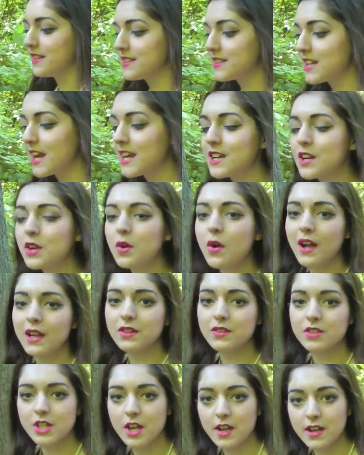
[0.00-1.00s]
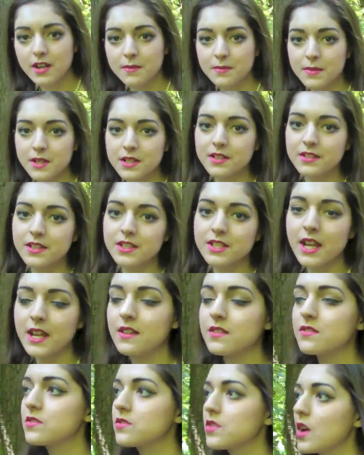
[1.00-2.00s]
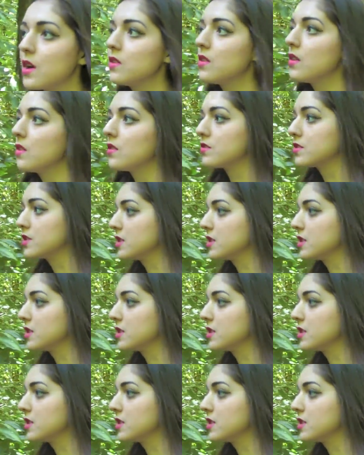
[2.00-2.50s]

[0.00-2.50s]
that it's taken quite a long time because it takes so long